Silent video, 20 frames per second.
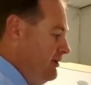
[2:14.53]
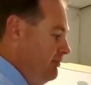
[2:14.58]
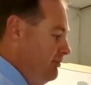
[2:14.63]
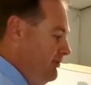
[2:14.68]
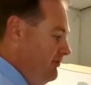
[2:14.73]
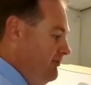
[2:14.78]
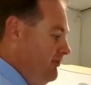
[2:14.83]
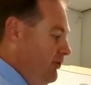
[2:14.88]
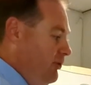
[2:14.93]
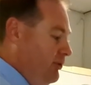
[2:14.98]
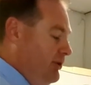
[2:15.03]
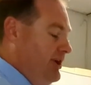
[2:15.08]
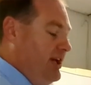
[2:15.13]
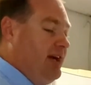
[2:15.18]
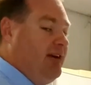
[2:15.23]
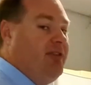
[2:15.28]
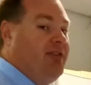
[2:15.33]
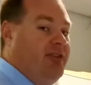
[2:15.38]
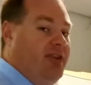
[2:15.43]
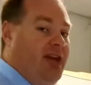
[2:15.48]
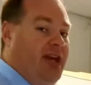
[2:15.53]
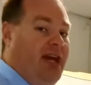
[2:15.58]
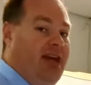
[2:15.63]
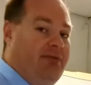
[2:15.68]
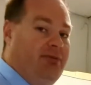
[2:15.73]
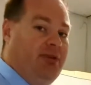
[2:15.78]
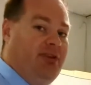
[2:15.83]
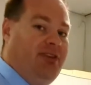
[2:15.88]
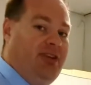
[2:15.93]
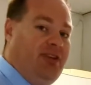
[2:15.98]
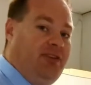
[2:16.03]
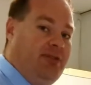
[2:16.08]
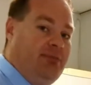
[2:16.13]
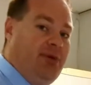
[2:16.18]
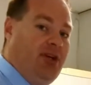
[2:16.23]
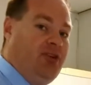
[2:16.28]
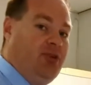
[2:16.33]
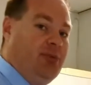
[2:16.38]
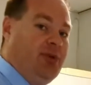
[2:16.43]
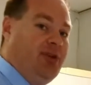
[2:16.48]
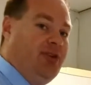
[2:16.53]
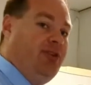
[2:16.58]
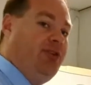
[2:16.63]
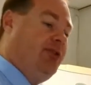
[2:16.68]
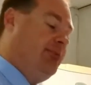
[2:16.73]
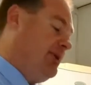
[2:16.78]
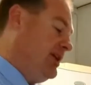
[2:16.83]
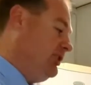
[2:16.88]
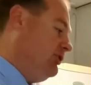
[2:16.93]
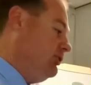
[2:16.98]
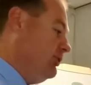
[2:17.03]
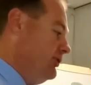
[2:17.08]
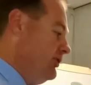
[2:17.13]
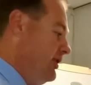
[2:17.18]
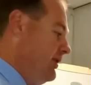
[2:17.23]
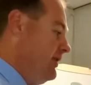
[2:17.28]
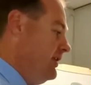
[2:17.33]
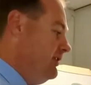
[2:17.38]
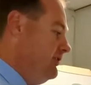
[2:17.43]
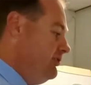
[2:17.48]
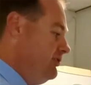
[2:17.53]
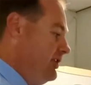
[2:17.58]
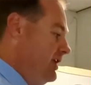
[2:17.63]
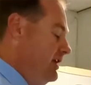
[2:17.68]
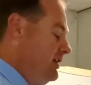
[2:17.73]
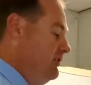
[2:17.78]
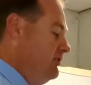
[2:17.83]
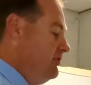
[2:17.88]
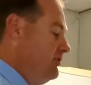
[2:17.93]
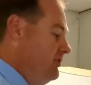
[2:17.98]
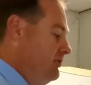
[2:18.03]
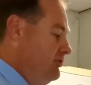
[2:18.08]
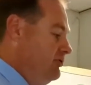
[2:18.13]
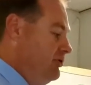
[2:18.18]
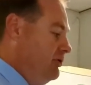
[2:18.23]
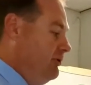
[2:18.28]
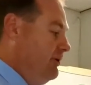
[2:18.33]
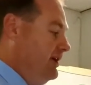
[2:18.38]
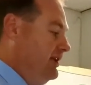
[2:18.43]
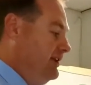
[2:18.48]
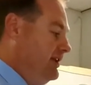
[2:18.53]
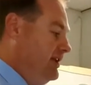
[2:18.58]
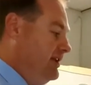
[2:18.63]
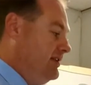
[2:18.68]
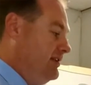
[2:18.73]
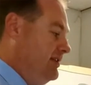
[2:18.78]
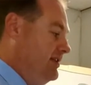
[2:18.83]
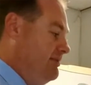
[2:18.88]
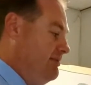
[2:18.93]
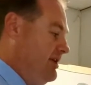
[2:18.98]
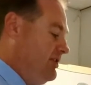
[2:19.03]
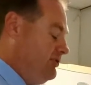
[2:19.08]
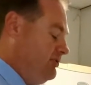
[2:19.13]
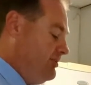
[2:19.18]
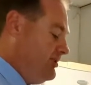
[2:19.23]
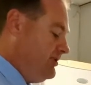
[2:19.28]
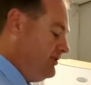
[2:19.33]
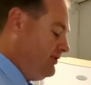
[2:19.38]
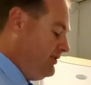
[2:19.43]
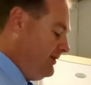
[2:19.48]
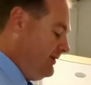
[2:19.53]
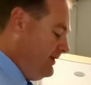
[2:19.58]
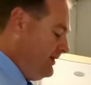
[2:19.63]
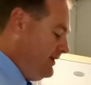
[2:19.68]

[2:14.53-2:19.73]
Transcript: before and after every set of measurements to make sure nothing's changed during the measurement.